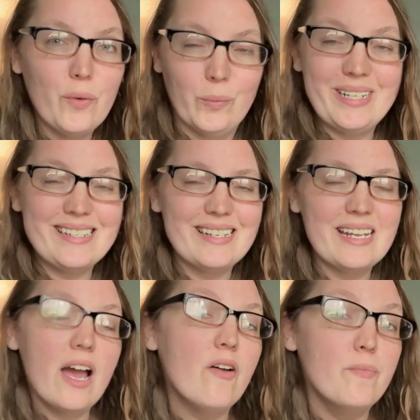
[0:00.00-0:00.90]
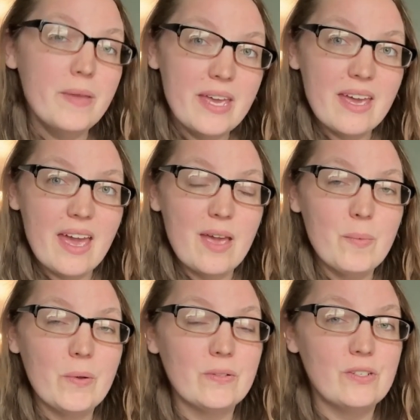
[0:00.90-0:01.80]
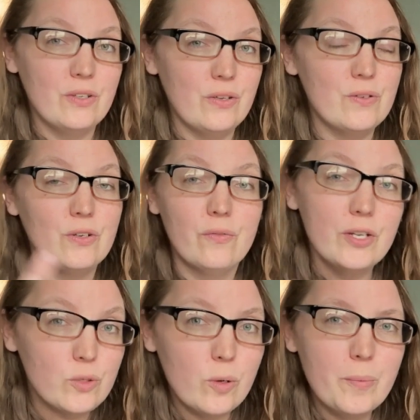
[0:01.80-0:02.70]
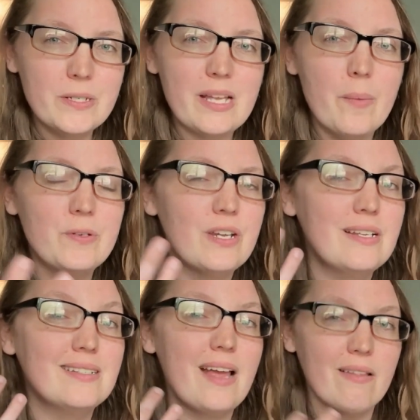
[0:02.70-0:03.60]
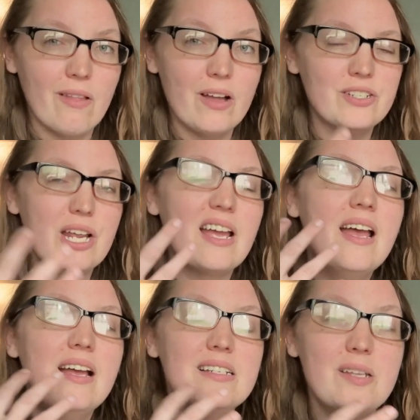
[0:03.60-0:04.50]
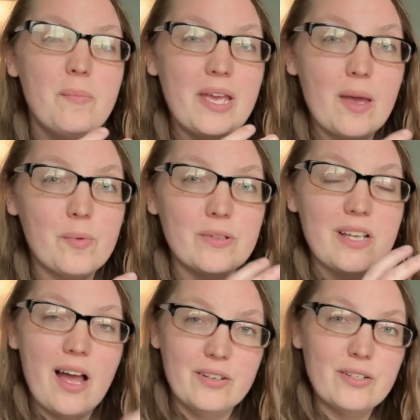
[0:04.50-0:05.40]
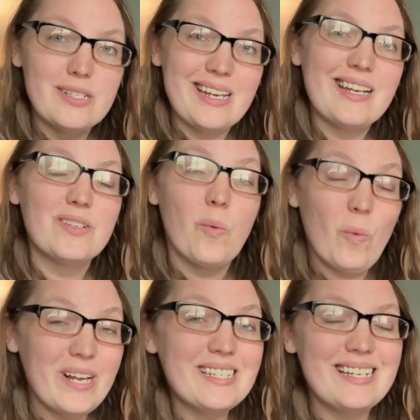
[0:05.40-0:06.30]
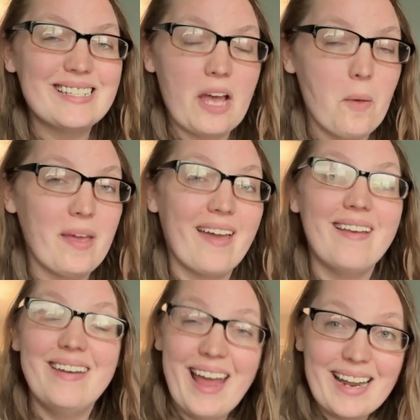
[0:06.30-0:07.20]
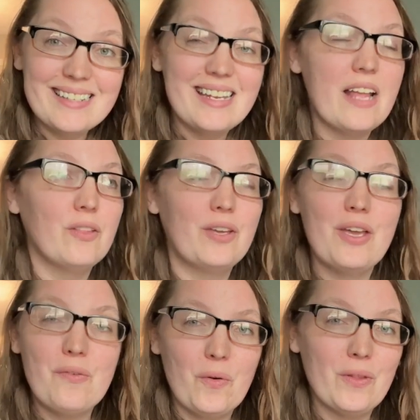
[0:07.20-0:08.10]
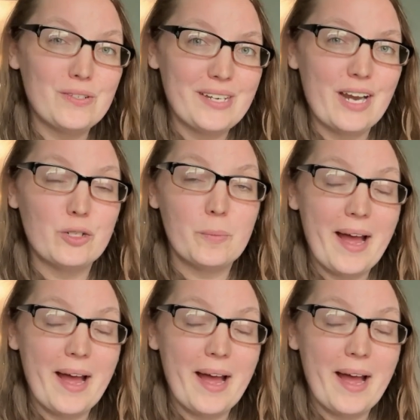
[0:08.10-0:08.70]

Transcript: reasoning of being able to use your visual perceptions and logic to be able to understand what is coming next and looking for those natural